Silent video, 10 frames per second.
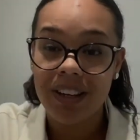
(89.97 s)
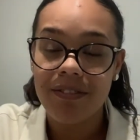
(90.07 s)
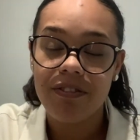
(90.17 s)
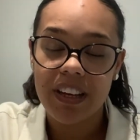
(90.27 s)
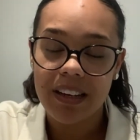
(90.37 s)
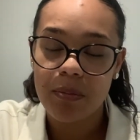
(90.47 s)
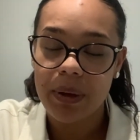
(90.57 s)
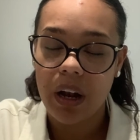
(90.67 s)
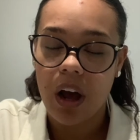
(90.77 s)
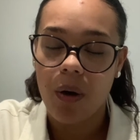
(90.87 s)
feeding
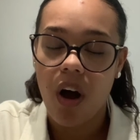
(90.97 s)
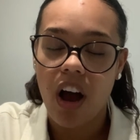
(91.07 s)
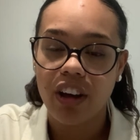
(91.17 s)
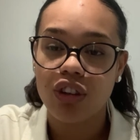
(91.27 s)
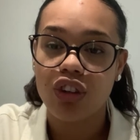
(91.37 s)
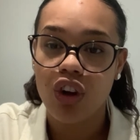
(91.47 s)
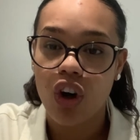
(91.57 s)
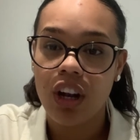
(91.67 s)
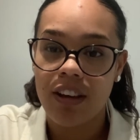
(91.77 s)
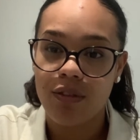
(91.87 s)
pillow, I could not
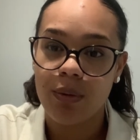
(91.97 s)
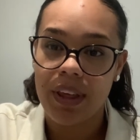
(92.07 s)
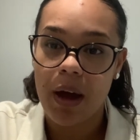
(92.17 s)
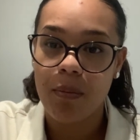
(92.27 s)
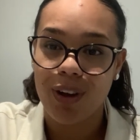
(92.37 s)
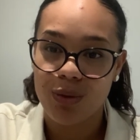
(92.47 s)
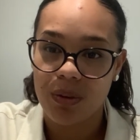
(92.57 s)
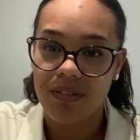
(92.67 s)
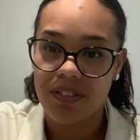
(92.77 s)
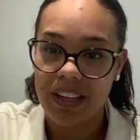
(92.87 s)
live without my
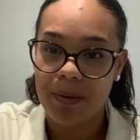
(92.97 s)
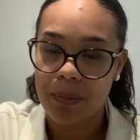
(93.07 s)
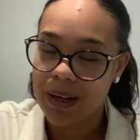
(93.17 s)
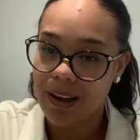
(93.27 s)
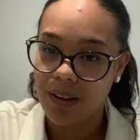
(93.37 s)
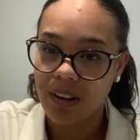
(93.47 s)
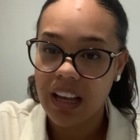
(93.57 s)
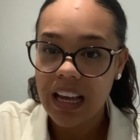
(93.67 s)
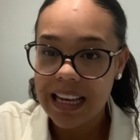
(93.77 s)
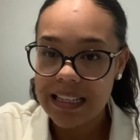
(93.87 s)
twin feeding pillow.
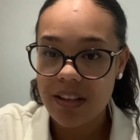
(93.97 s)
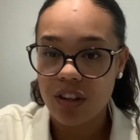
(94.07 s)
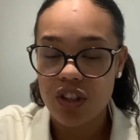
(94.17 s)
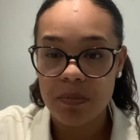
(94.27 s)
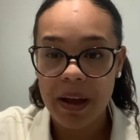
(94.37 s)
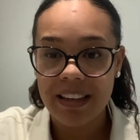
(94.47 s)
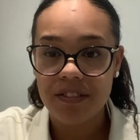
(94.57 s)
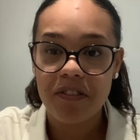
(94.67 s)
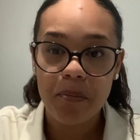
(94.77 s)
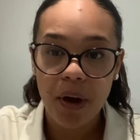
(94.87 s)
It's got a space
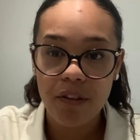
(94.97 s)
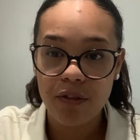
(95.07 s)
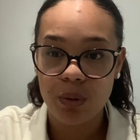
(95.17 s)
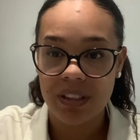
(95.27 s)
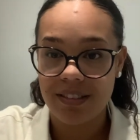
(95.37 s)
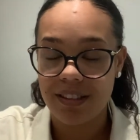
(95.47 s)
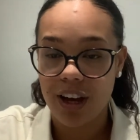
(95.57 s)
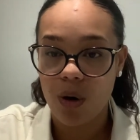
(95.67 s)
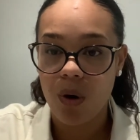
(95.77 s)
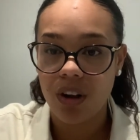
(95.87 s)
for both twins to
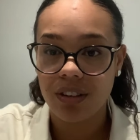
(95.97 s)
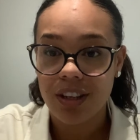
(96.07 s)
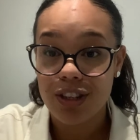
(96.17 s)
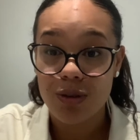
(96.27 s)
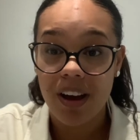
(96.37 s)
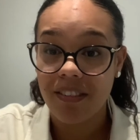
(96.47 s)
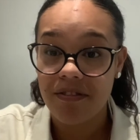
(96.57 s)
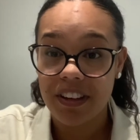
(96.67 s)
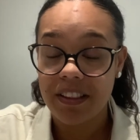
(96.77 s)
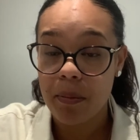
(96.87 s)
go on so I can
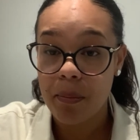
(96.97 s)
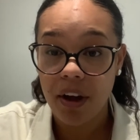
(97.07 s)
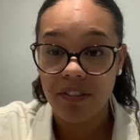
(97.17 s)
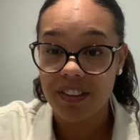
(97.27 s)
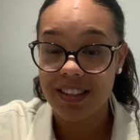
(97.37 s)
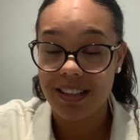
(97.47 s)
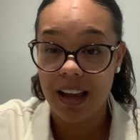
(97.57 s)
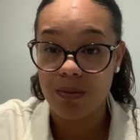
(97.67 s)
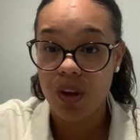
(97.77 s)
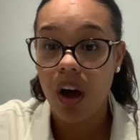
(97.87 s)
feed them both at the same
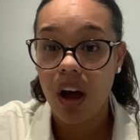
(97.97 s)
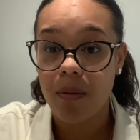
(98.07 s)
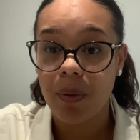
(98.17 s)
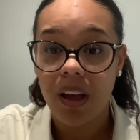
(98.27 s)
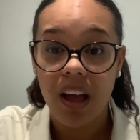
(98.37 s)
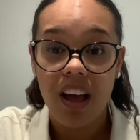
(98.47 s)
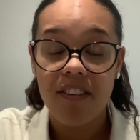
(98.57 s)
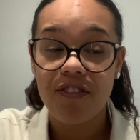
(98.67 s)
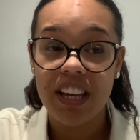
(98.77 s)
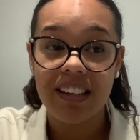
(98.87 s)
time.
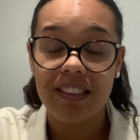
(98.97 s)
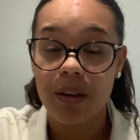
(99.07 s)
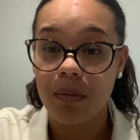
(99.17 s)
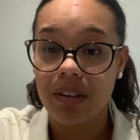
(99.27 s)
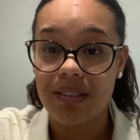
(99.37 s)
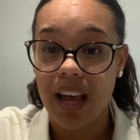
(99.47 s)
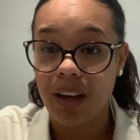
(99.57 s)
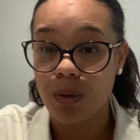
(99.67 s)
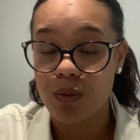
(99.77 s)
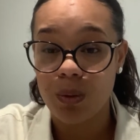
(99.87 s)
Feeding them can take
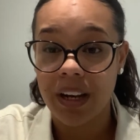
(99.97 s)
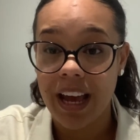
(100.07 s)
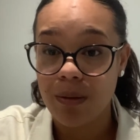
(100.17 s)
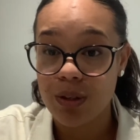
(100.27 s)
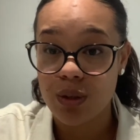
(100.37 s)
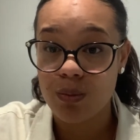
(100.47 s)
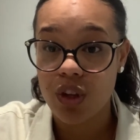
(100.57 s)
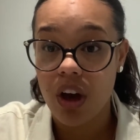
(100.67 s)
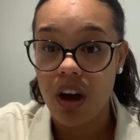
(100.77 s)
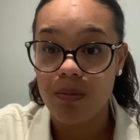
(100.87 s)
up to an hour
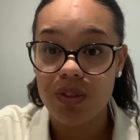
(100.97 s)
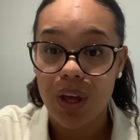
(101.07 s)
sometimes,